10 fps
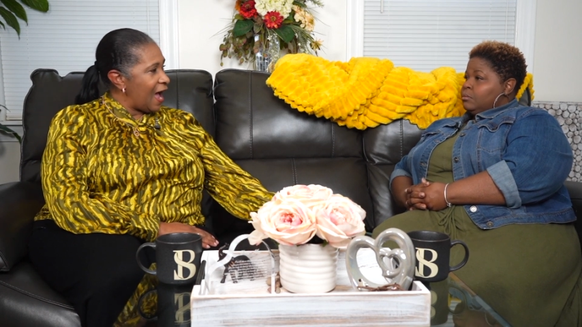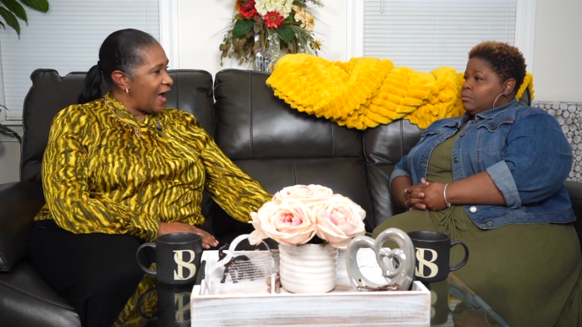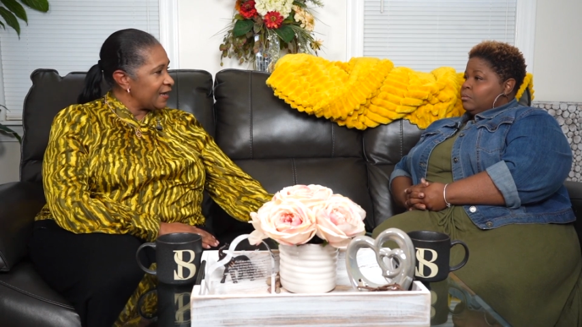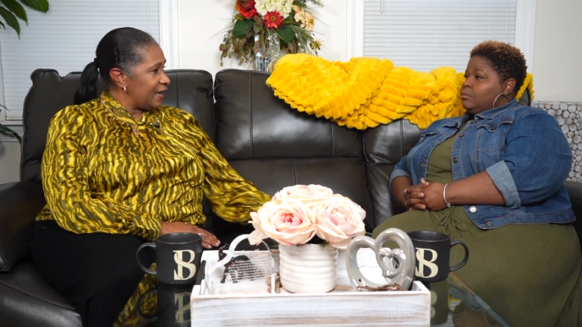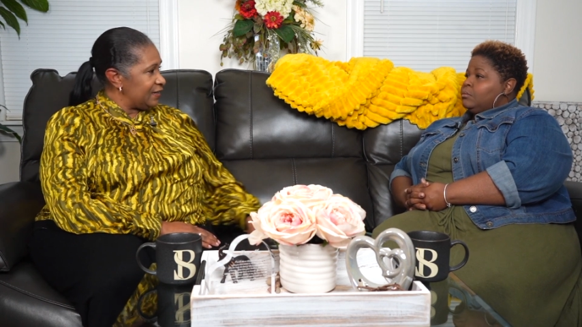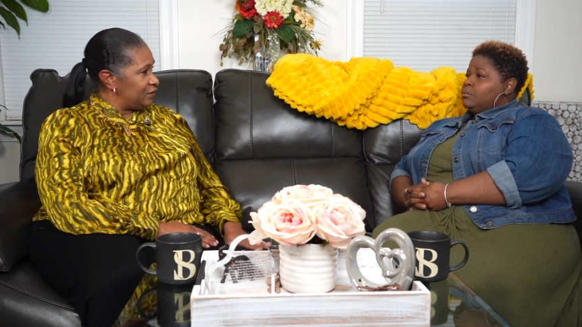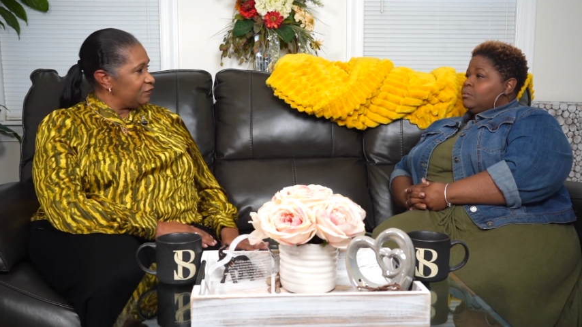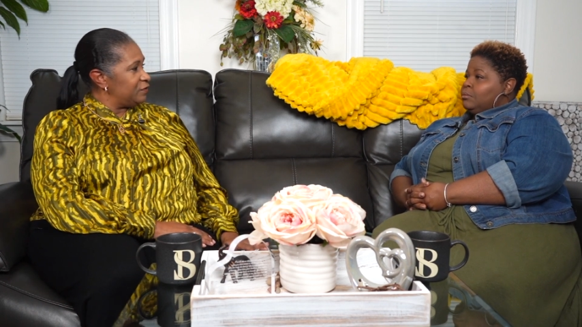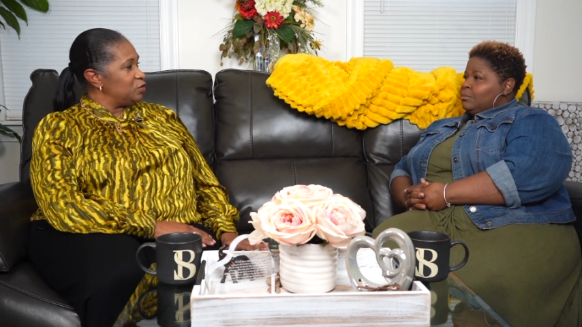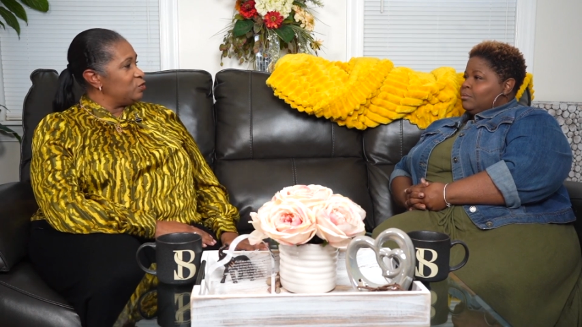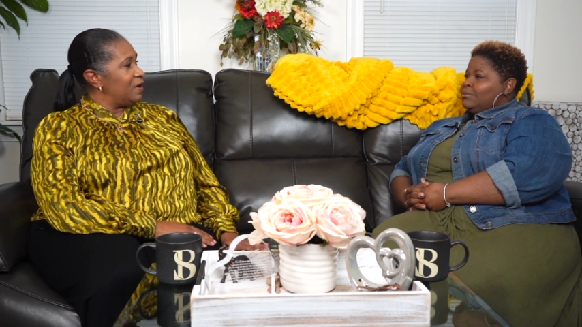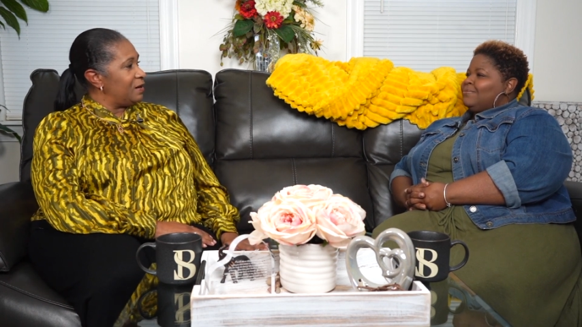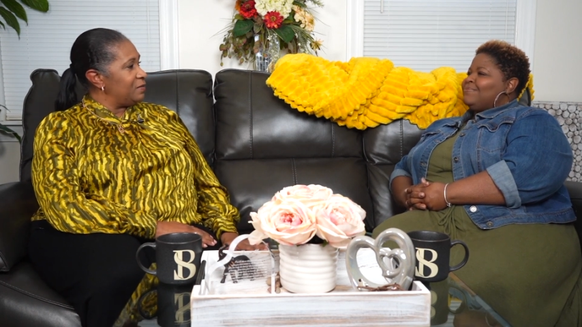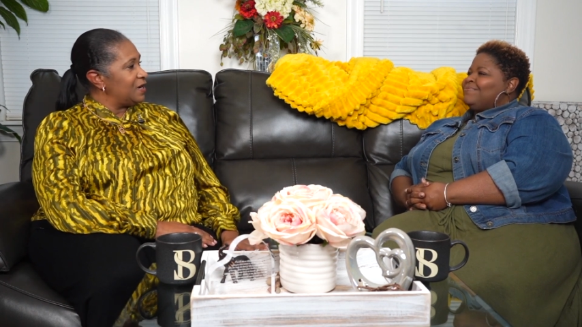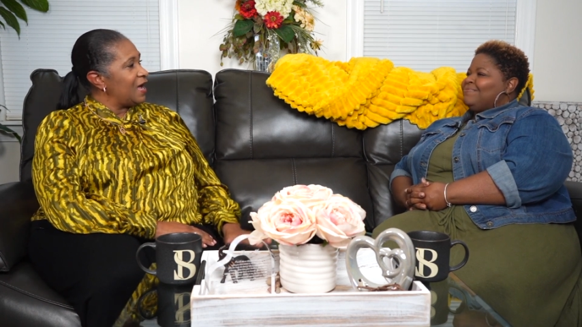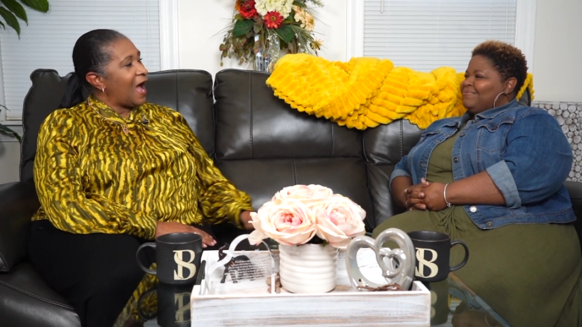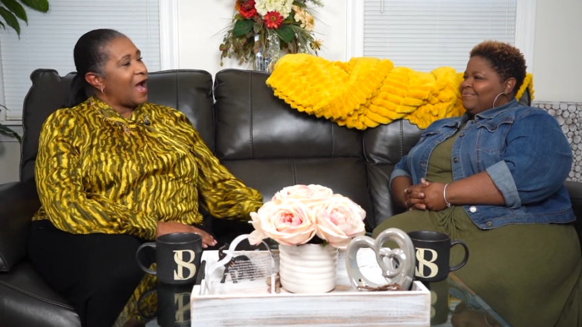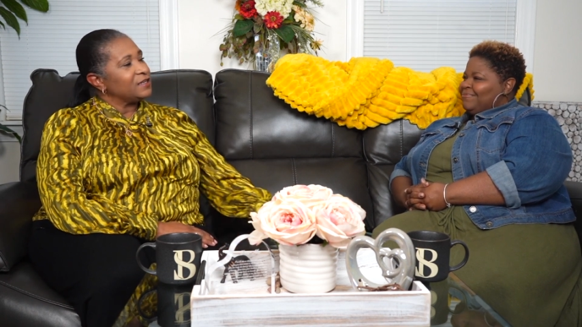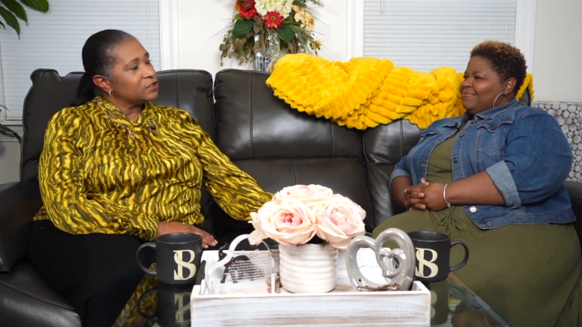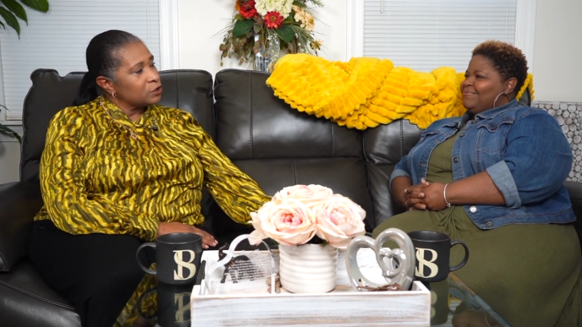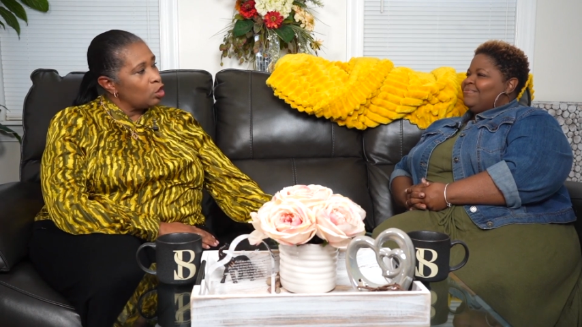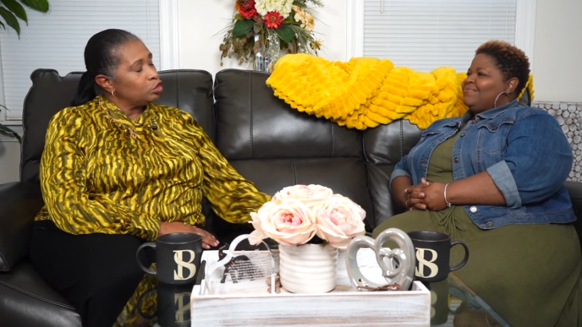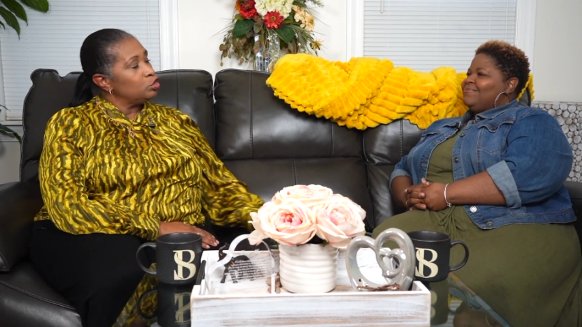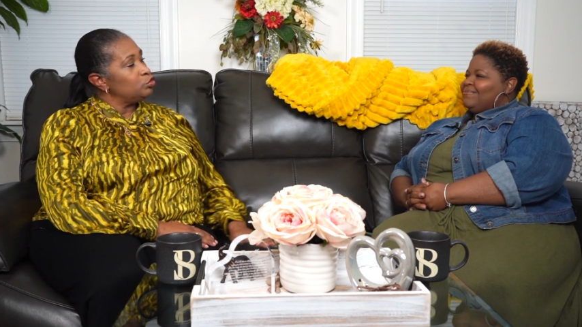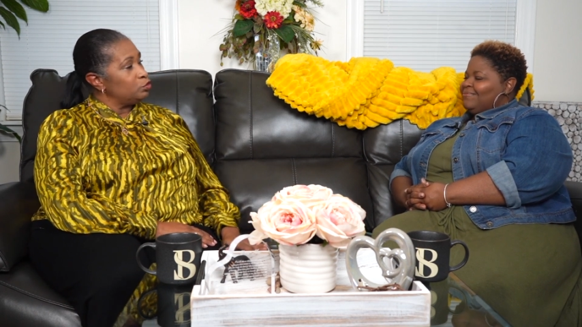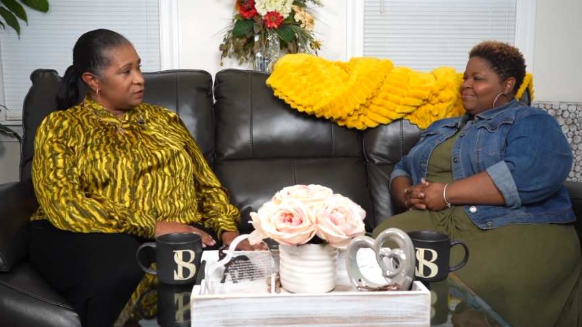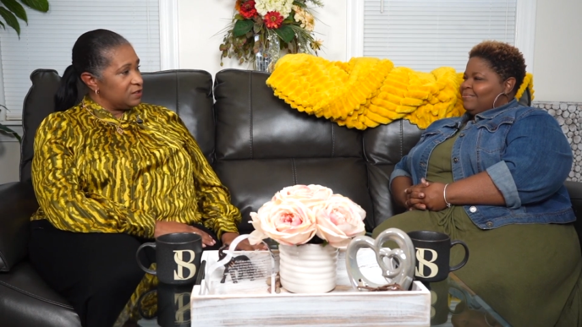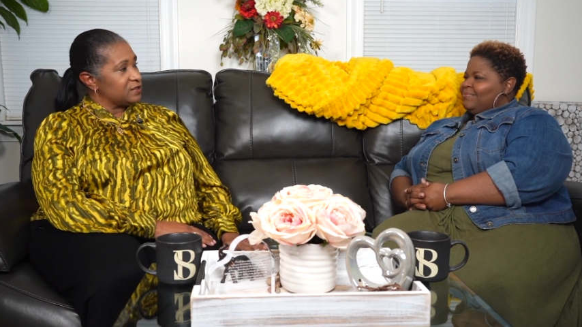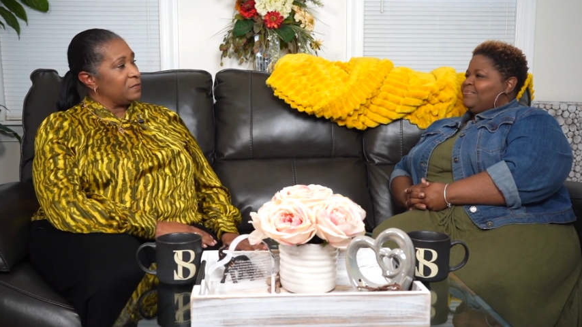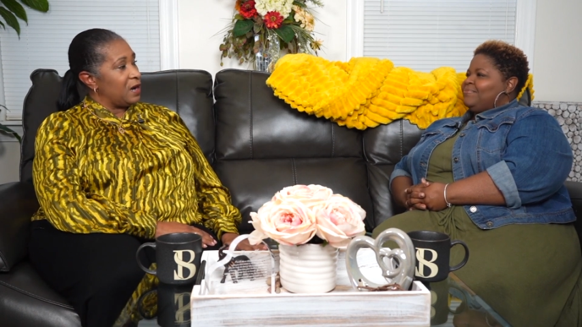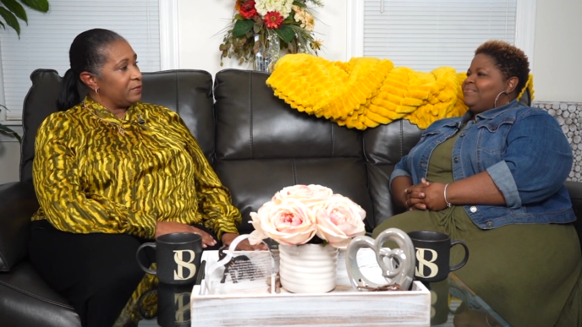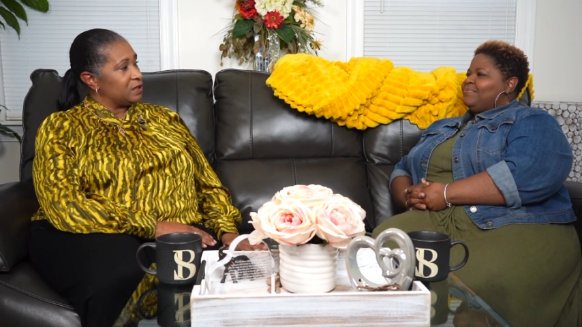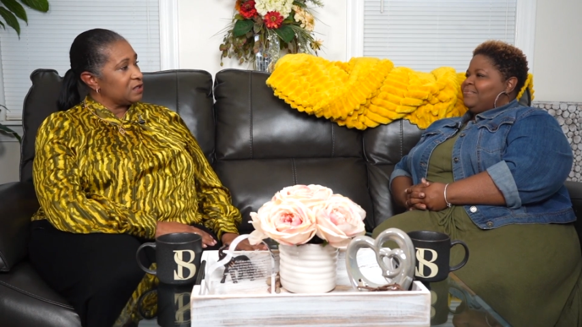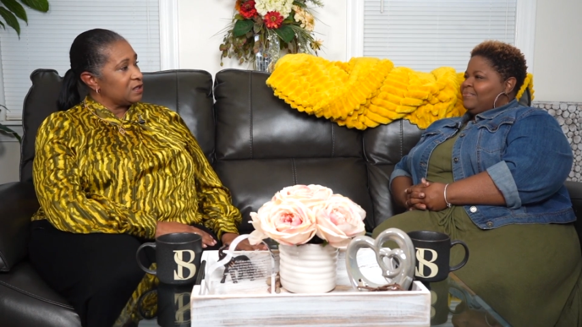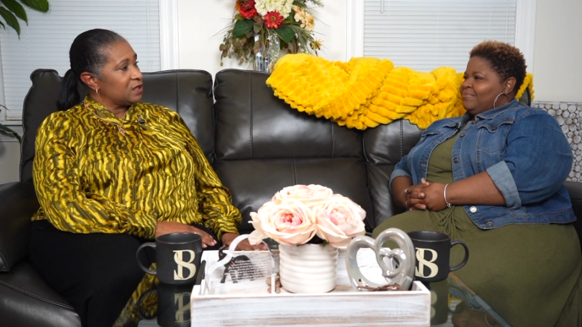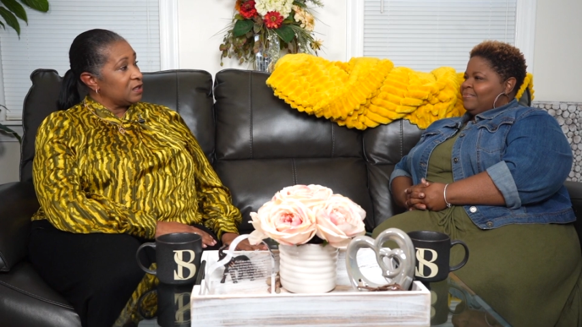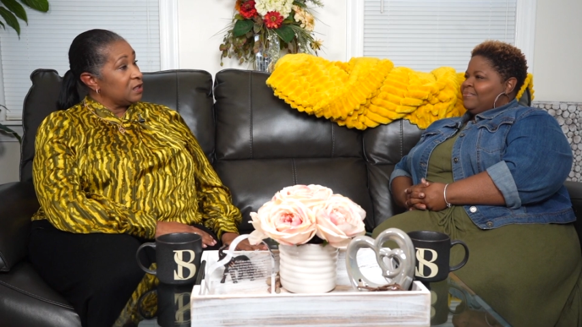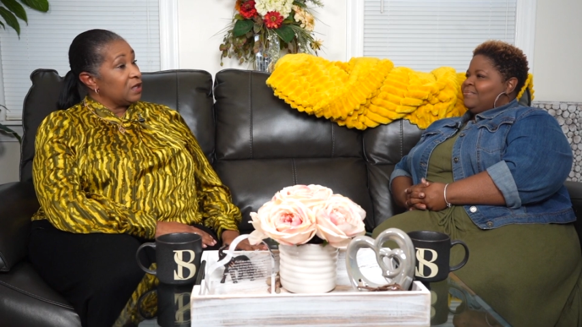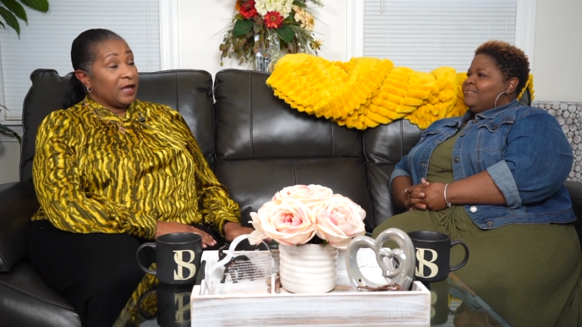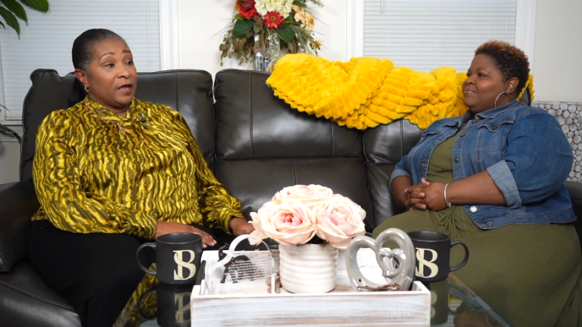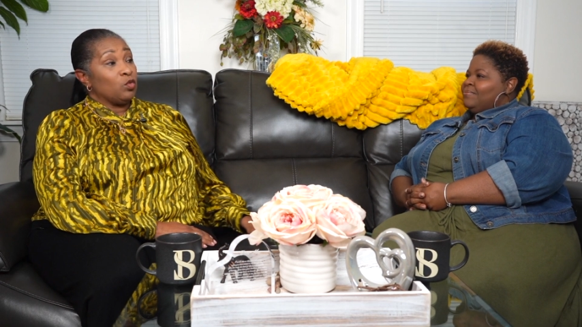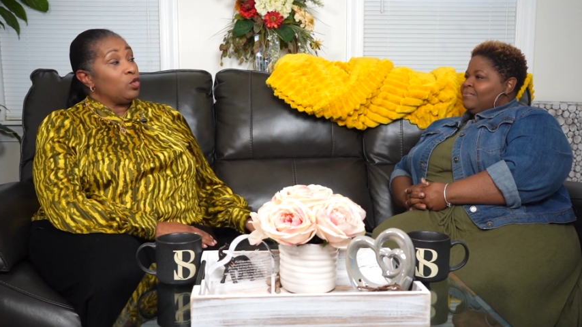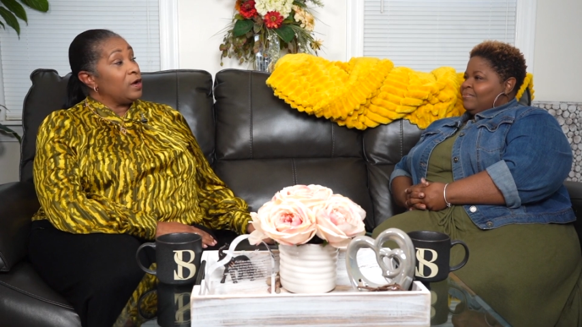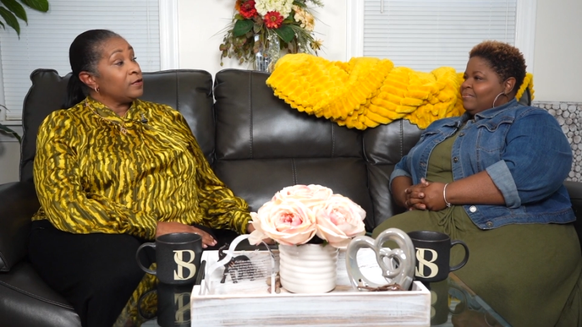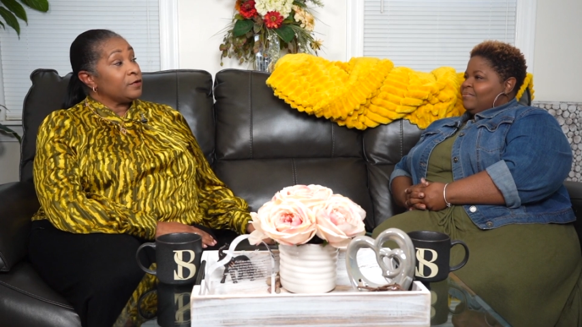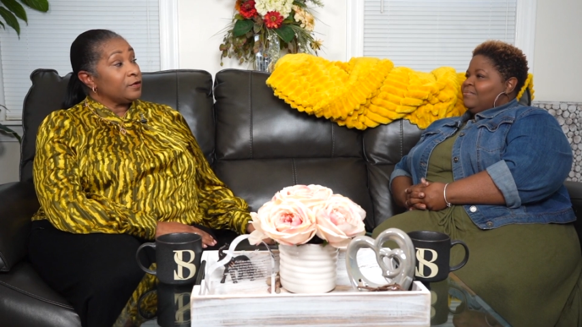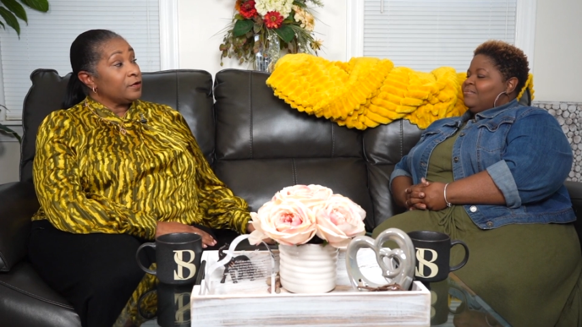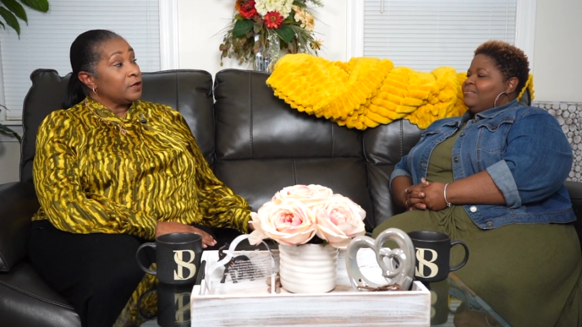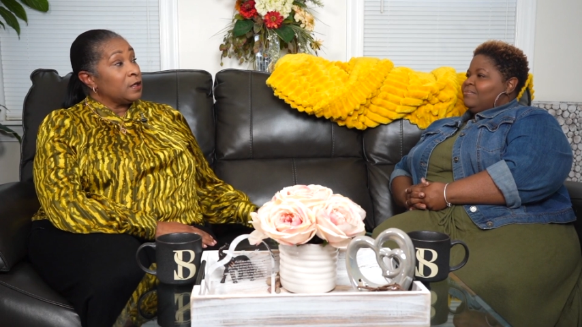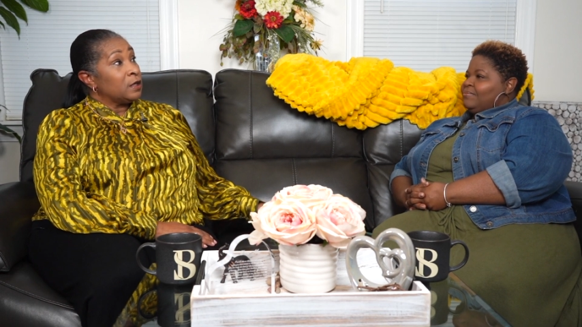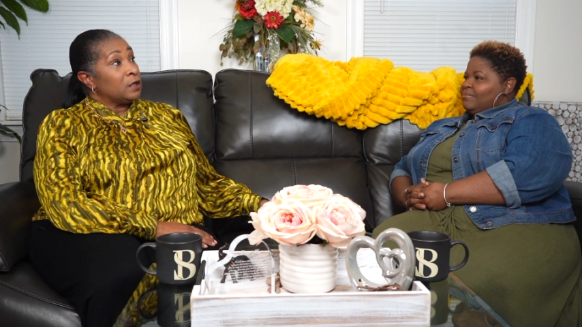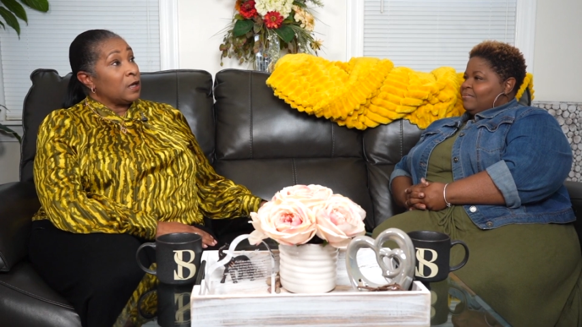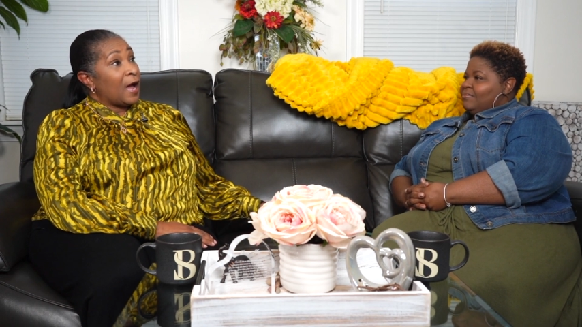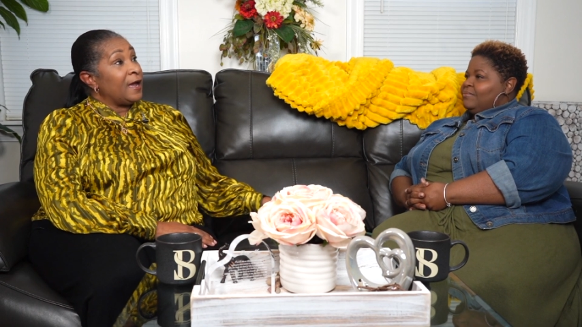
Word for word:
Speaker 1: I got that from you, mama. Mm -hmm. I mm-hmm. saw you do this, mama. Mm-hmm. And whether I